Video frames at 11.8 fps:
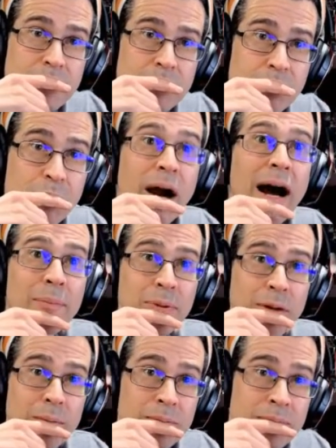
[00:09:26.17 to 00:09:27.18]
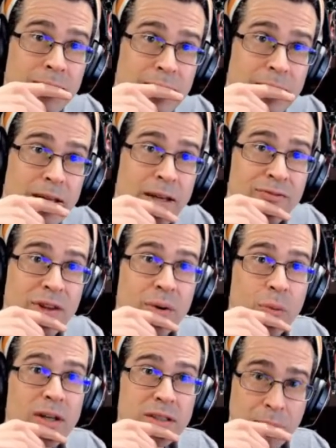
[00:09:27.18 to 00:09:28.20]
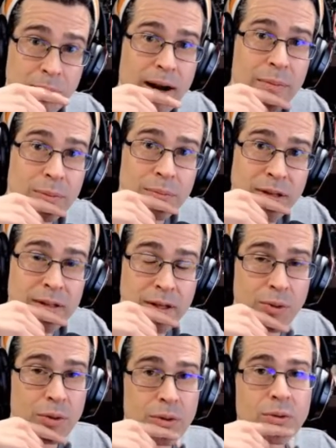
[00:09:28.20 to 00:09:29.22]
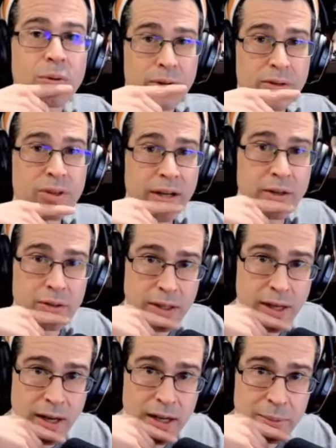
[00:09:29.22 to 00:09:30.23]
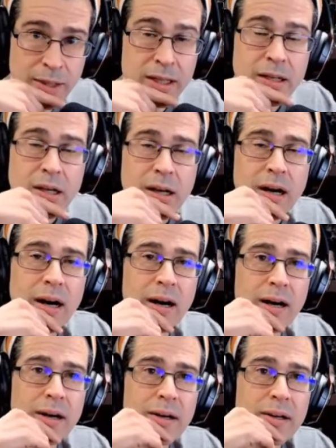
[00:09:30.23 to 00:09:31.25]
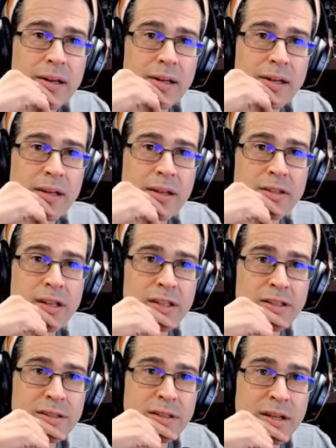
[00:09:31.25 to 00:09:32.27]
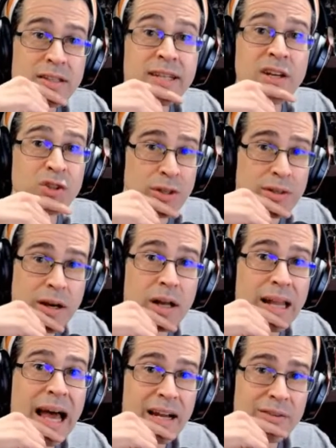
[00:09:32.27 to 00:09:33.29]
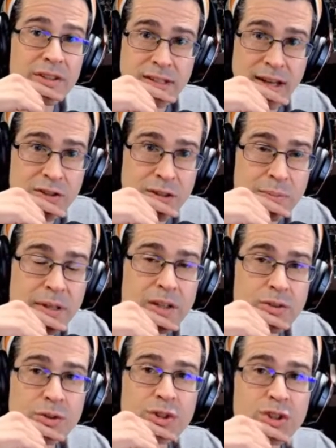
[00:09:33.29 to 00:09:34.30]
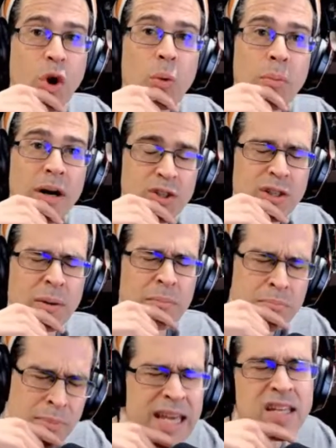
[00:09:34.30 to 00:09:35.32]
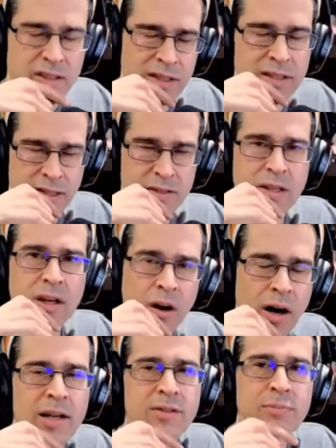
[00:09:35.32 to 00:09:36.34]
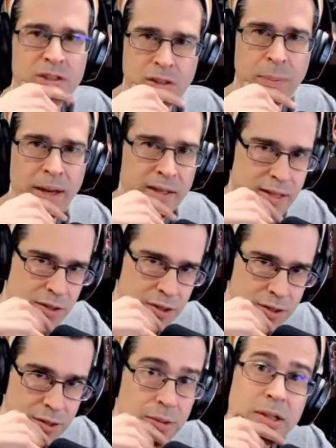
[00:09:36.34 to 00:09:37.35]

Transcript: problem, if there was a problem in the quote unquote creator economy, is attention, a lack of attention, because there's so much amazingness and awesomeness to pay attention to.